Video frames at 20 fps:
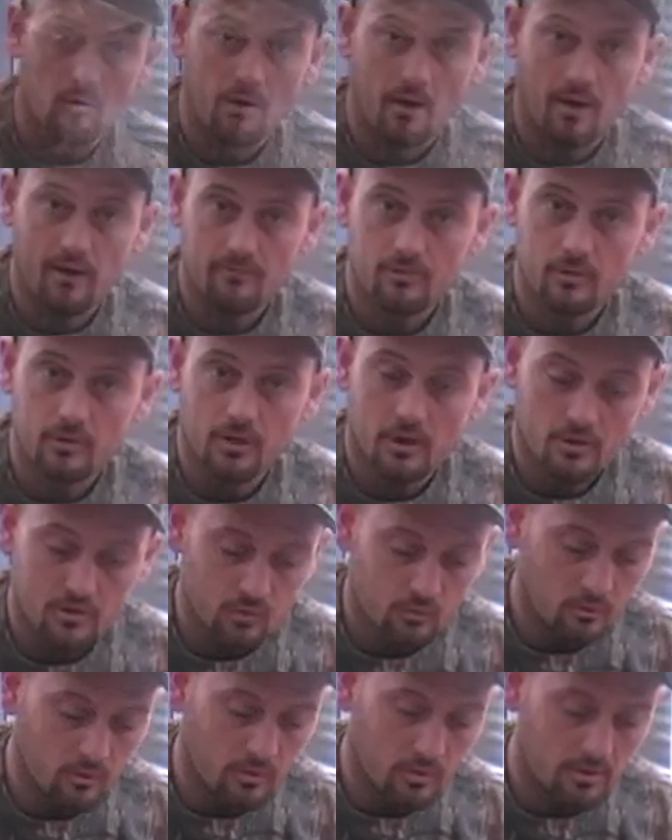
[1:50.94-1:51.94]
After you cut
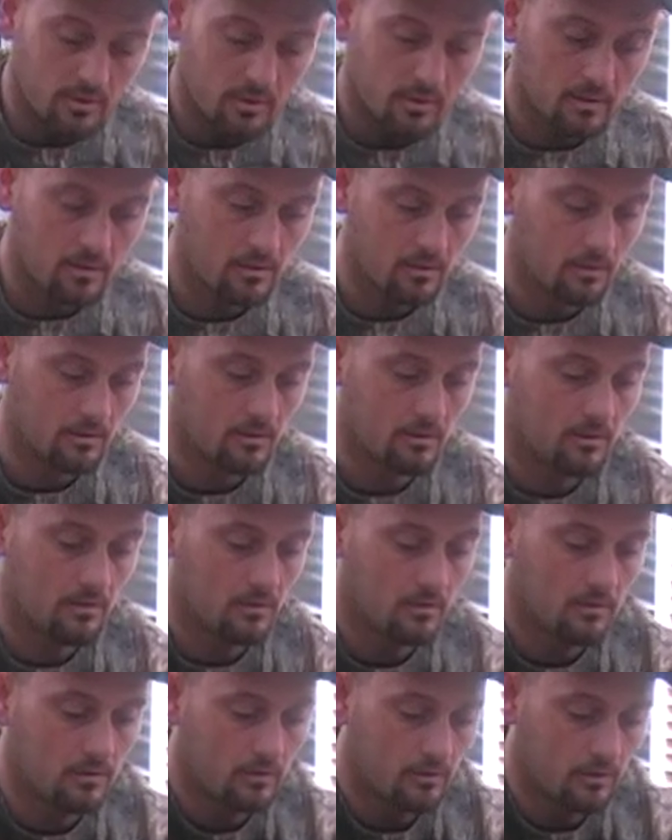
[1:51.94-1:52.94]
your wood,
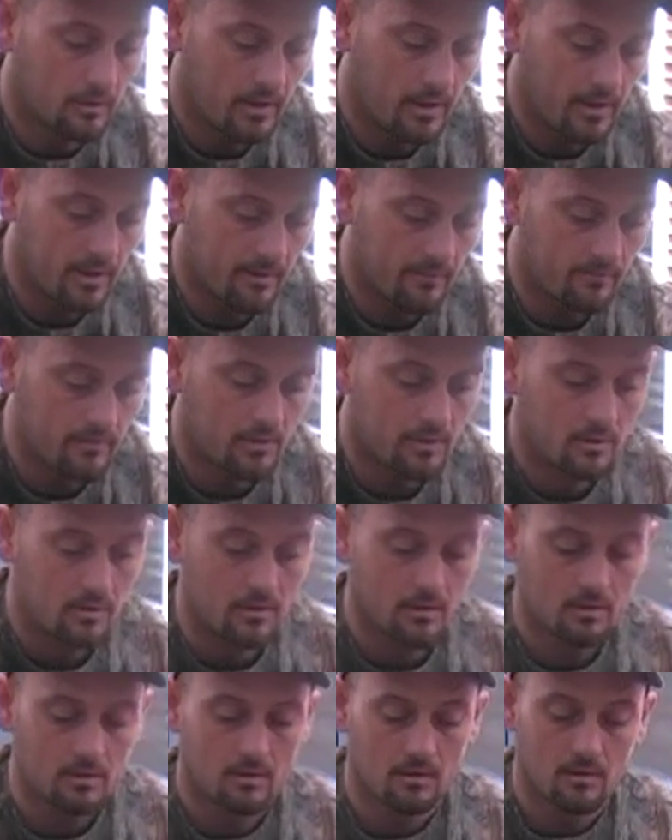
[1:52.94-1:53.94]
you're going to have
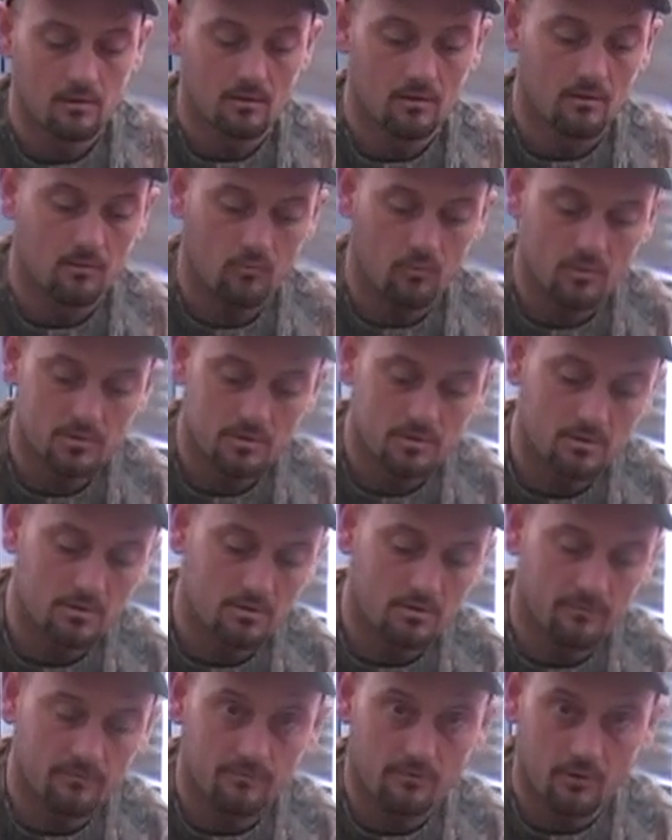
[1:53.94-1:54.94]
what's
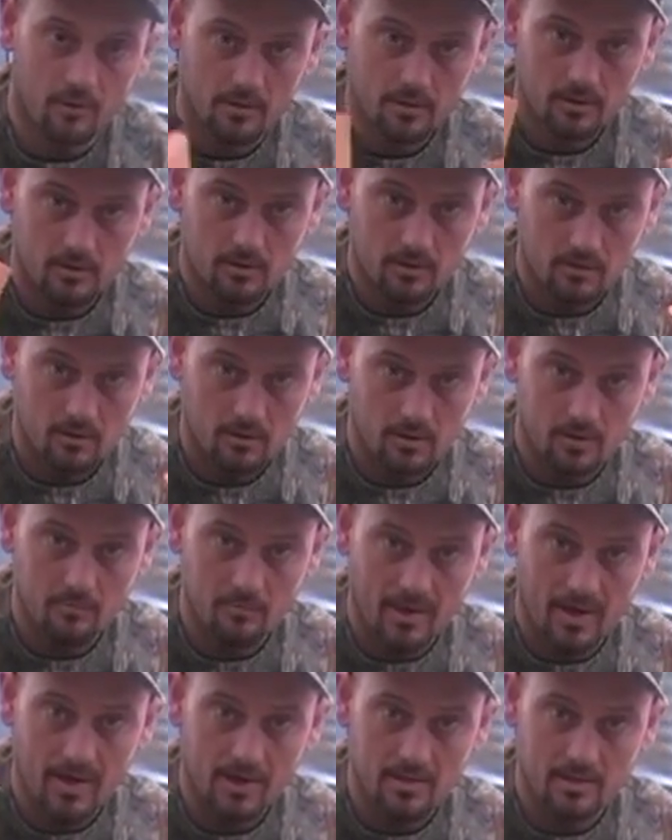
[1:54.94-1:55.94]
the front and the
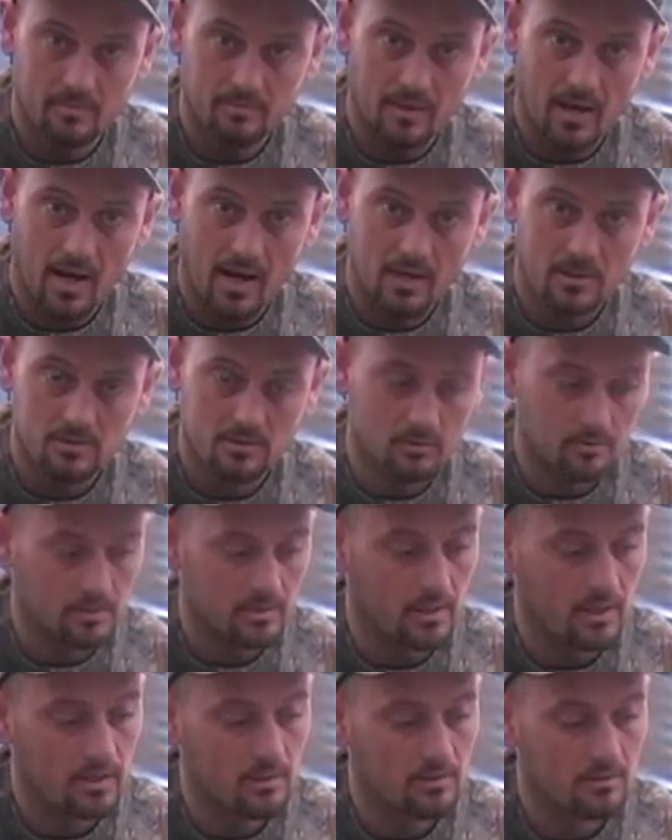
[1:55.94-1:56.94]
back of the box,
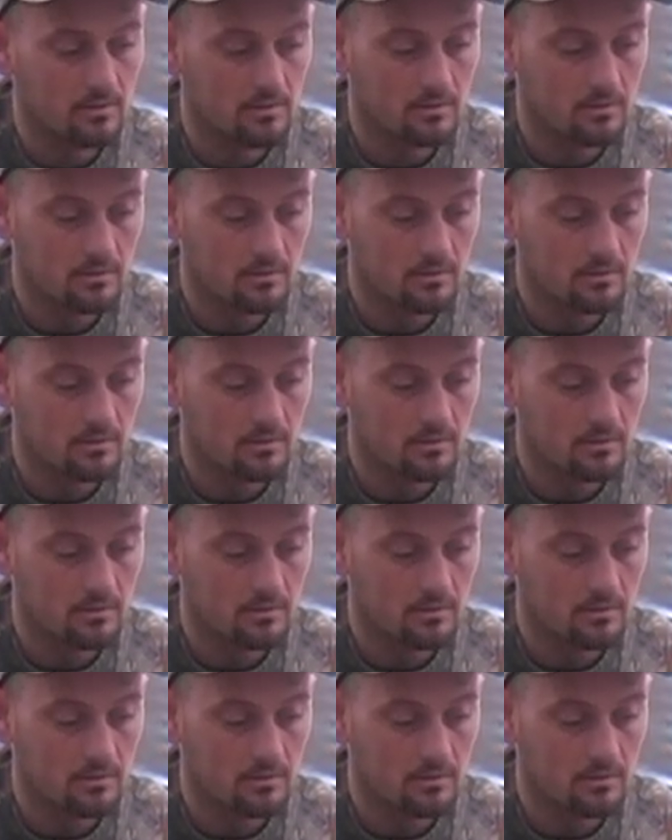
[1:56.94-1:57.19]
okay?